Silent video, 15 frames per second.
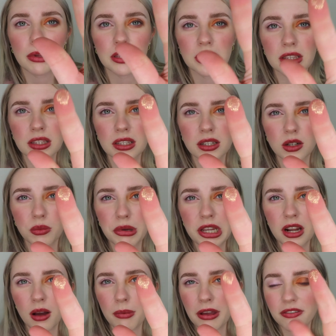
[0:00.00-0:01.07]
little bit
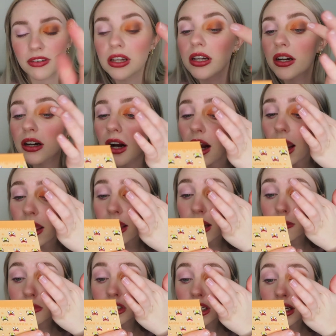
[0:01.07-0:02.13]
on my finger and
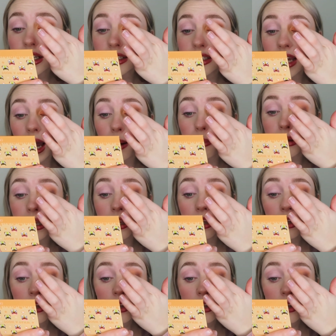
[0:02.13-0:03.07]
I'm just going to tap it.